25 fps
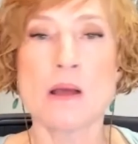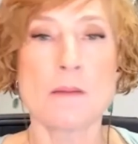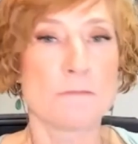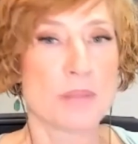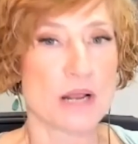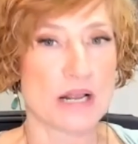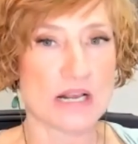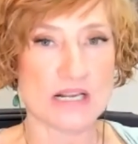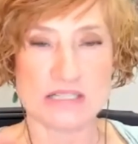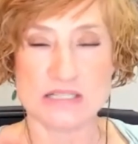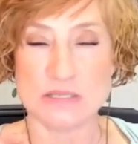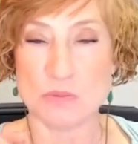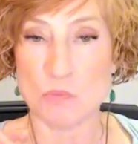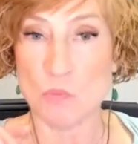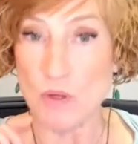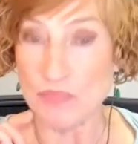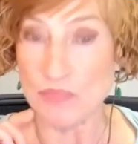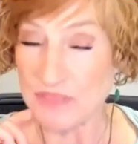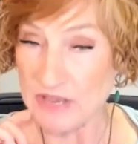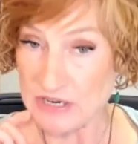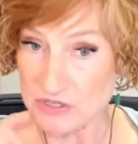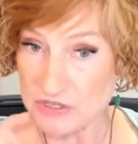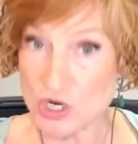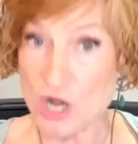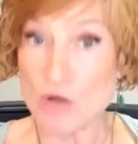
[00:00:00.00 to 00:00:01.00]
because what
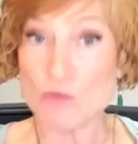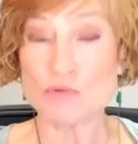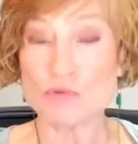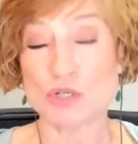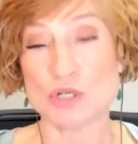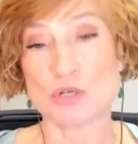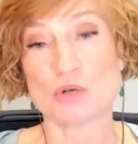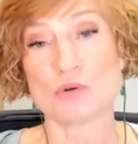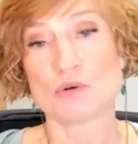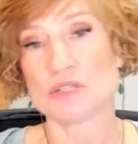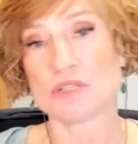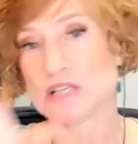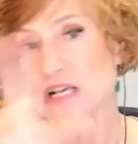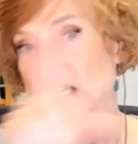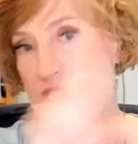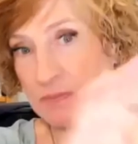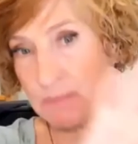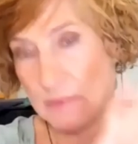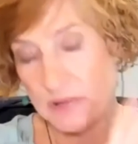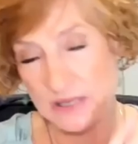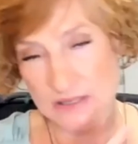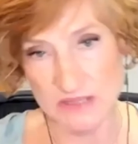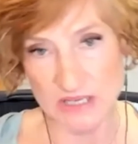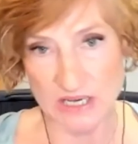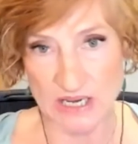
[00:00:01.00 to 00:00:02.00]
they don't do is
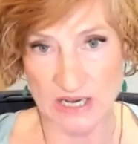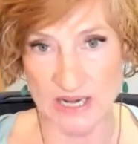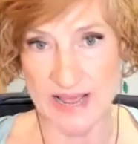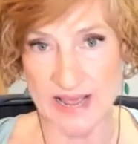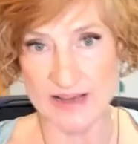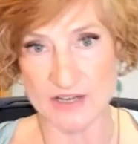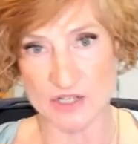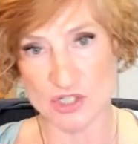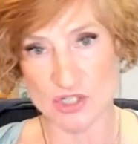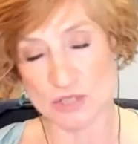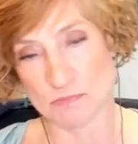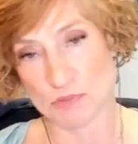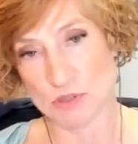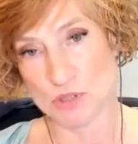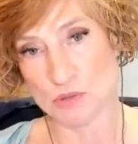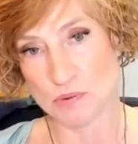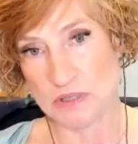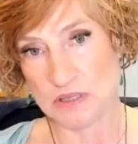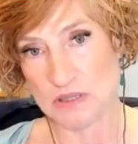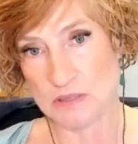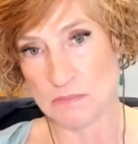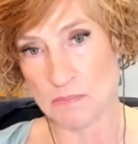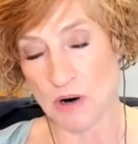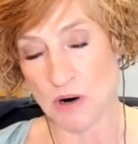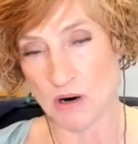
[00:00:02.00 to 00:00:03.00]
explain the connection
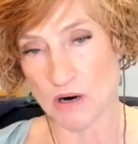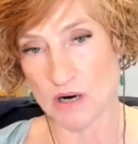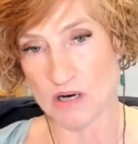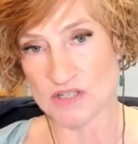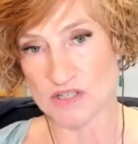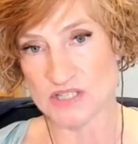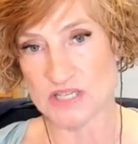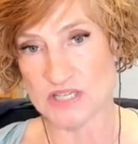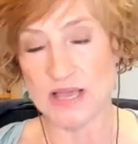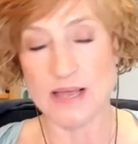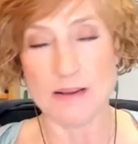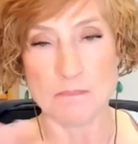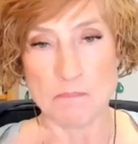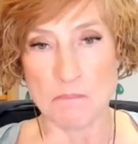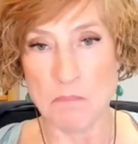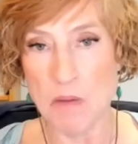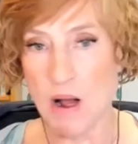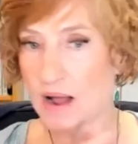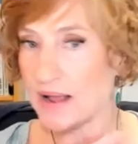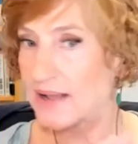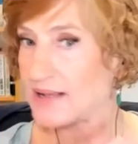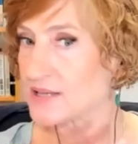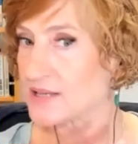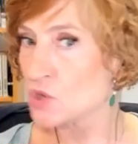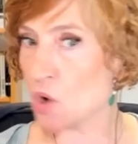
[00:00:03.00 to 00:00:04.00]
between the parts. And
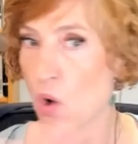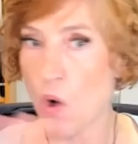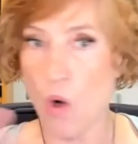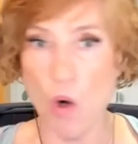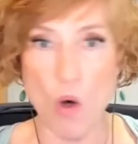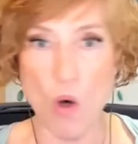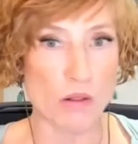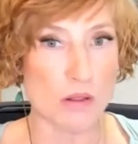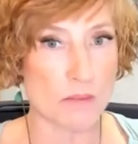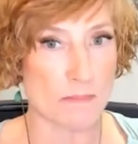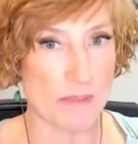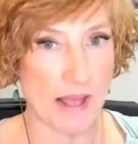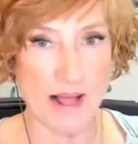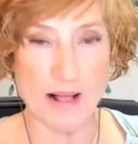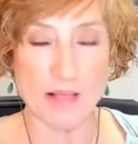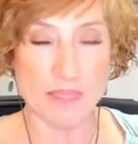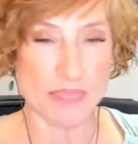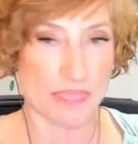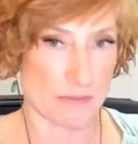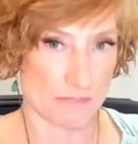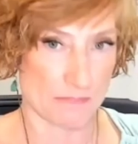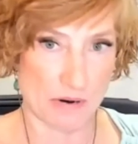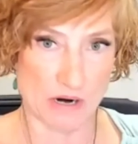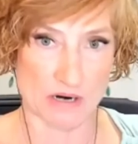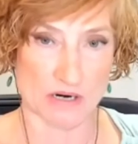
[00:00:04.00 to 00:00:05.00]
mine's all about
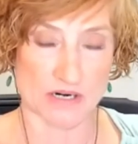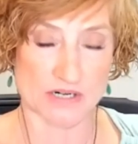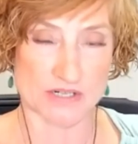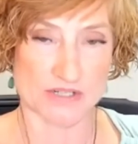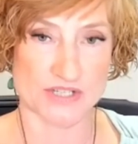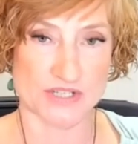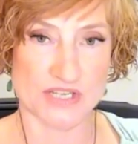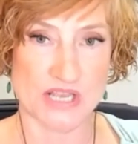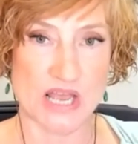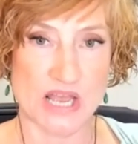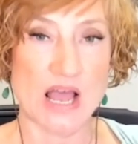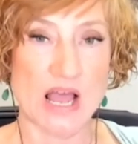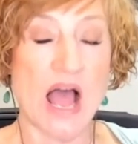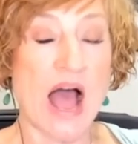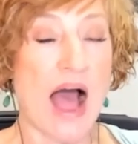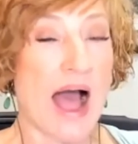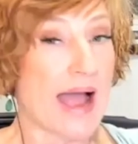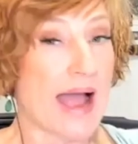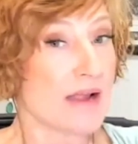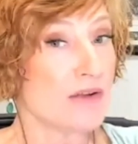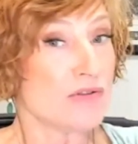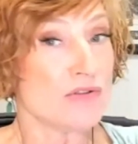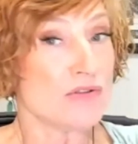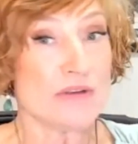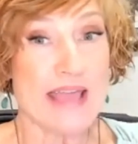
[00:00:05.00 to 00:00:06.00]
the parts.
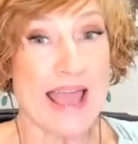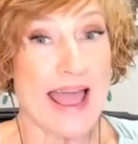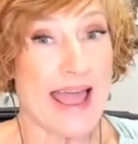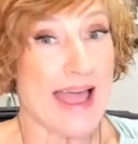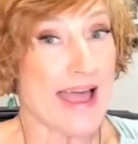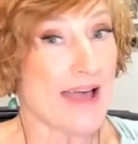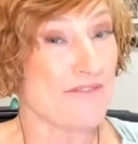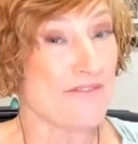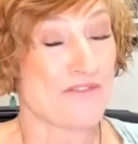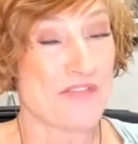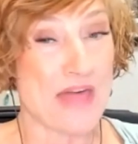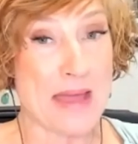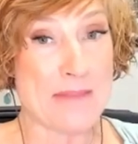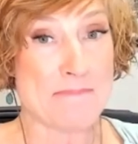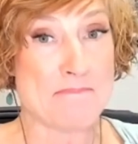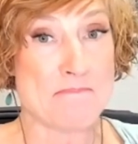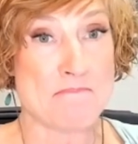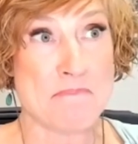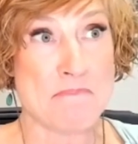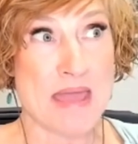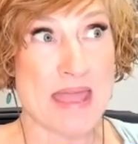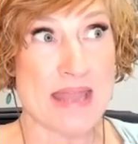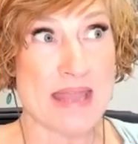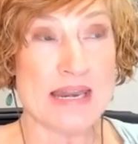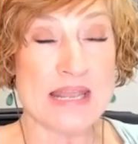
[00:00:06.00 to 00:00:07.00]
I only have that
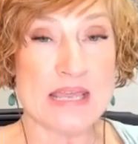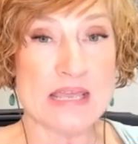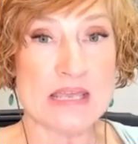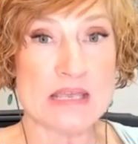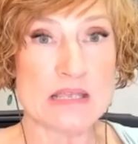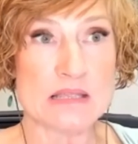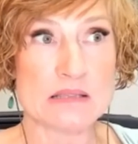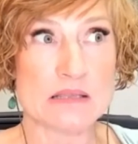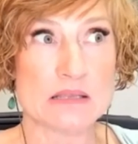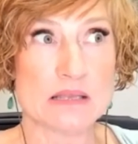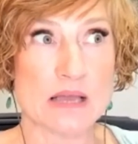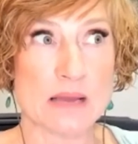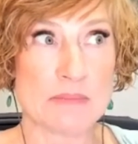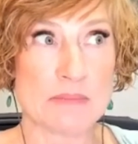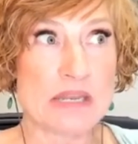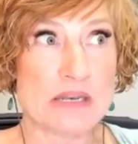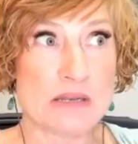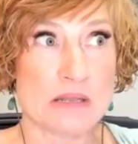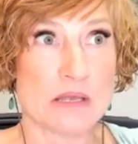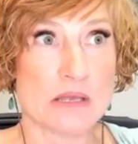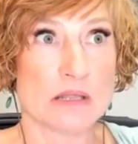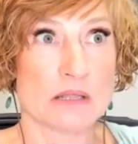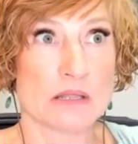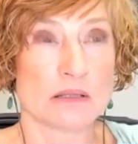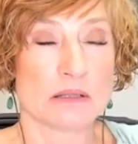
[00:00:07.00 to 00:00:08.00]
many. I mean,
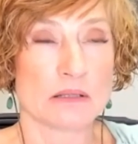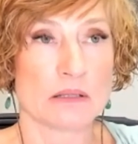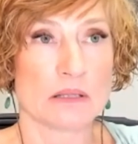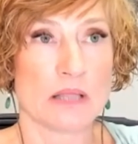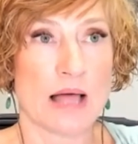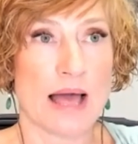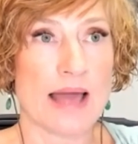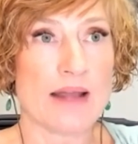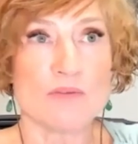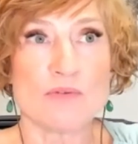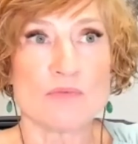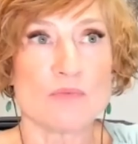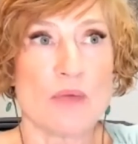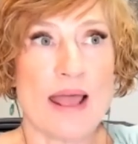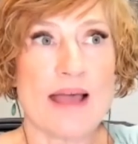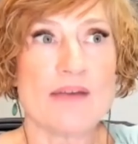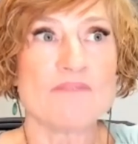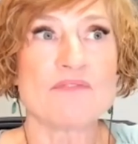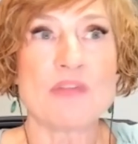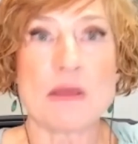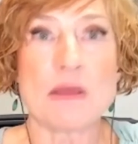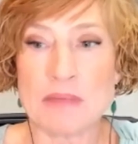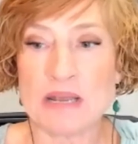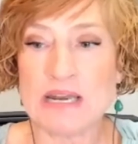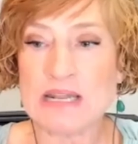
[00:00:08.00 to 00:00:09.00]
I don't
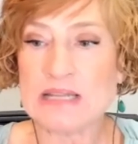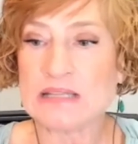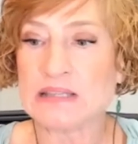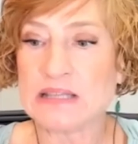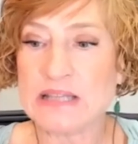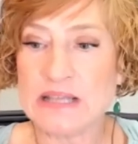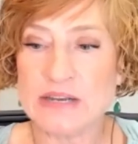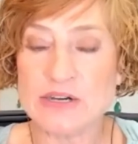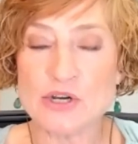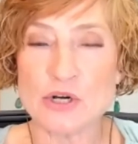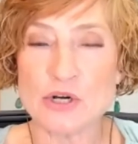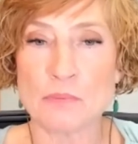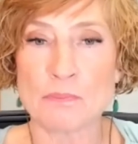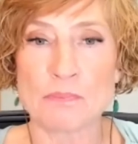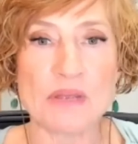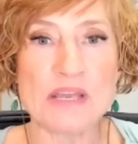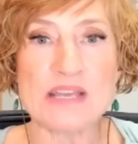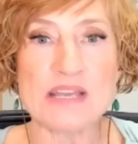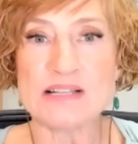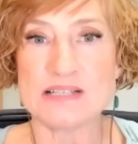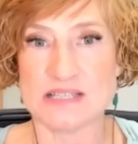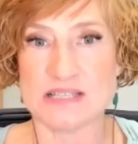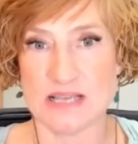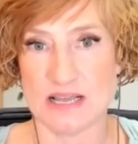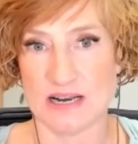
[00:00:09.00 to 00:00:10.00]
have that many linear
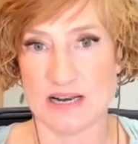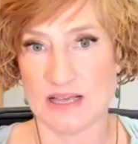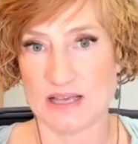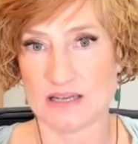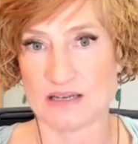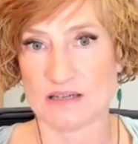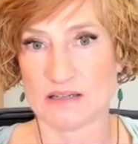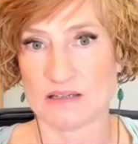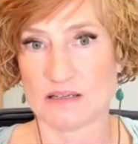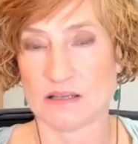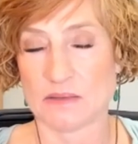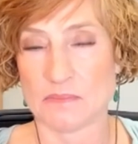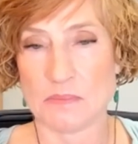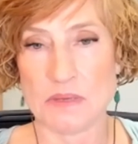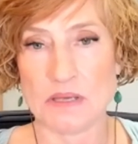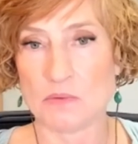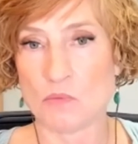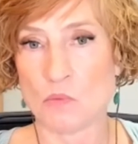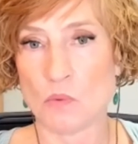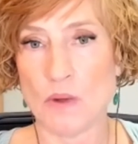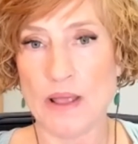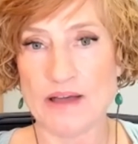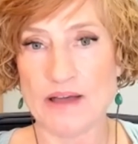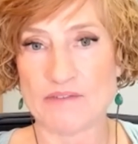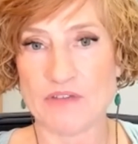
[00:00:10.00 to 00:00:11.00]
beats in it. I
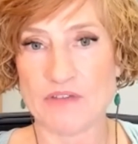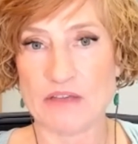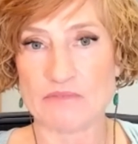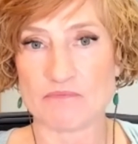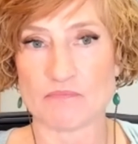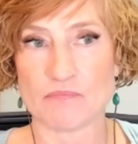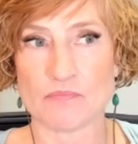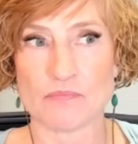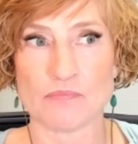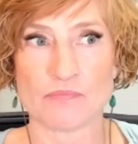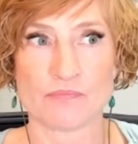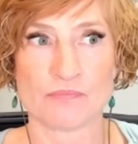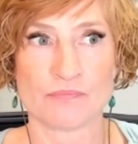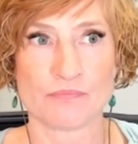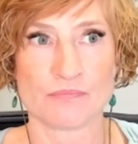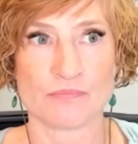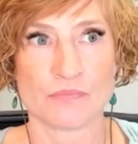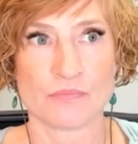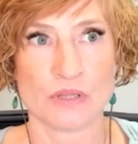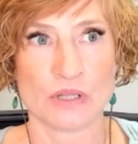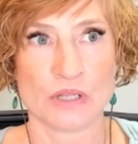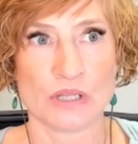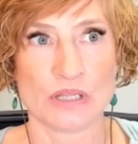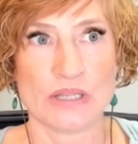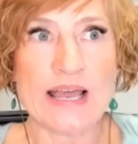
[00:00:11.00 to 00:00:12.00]
mean, we have
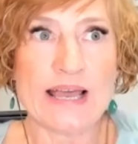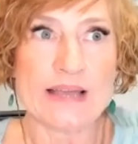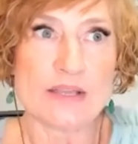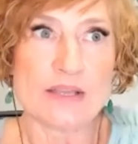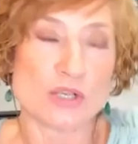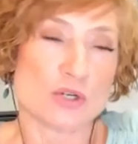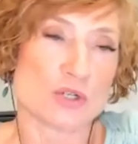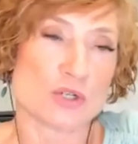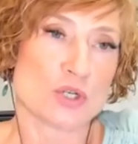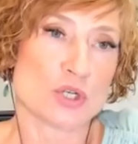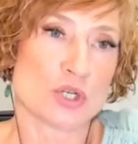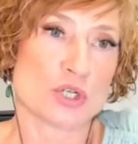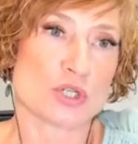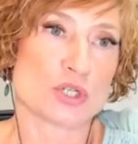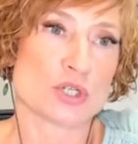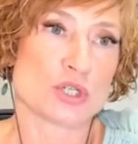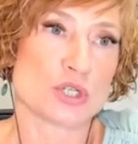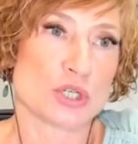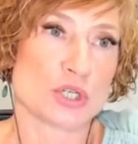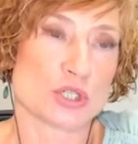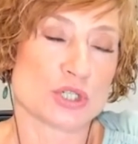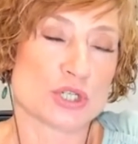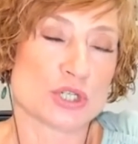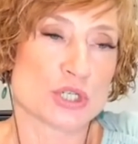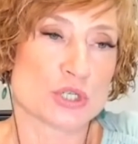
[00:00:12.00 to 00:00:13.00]
yeah,
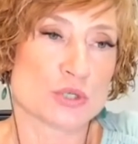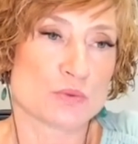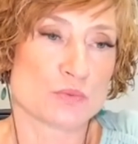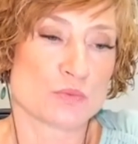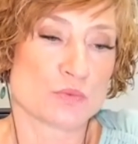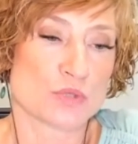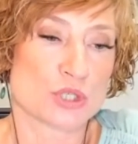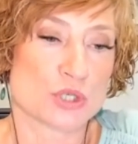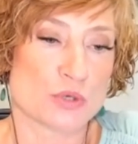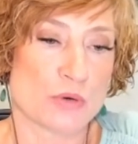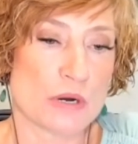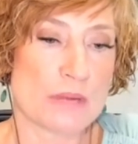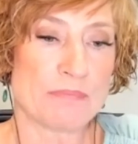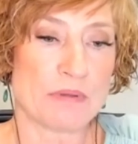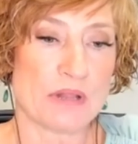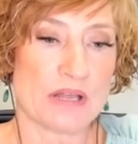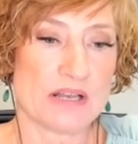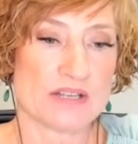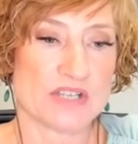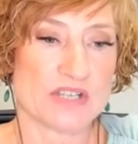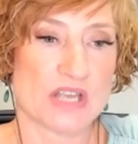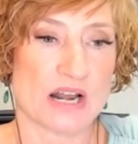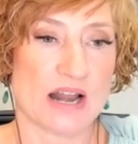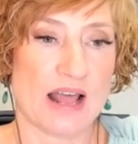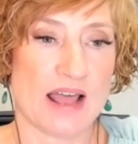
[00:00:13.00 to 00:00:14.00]
your screenplay
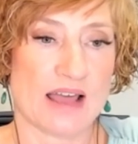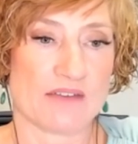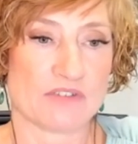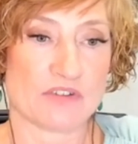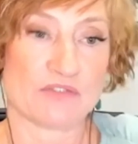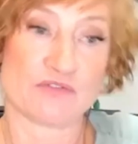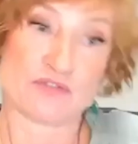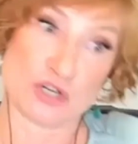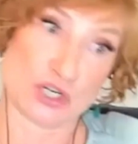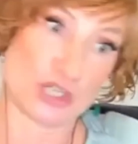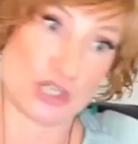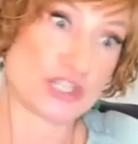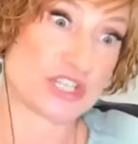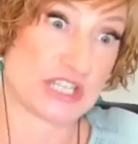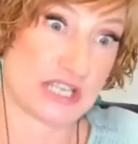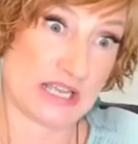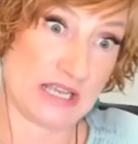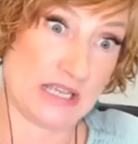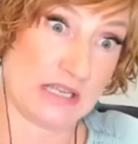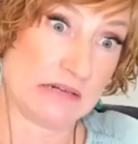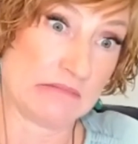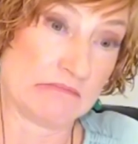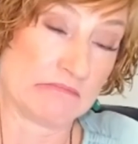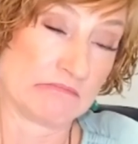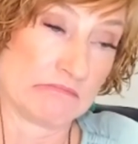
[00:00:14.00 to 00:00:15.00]
is going to have a first
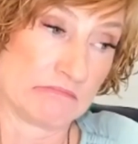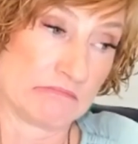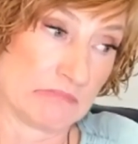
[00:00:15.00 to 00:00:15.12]
scene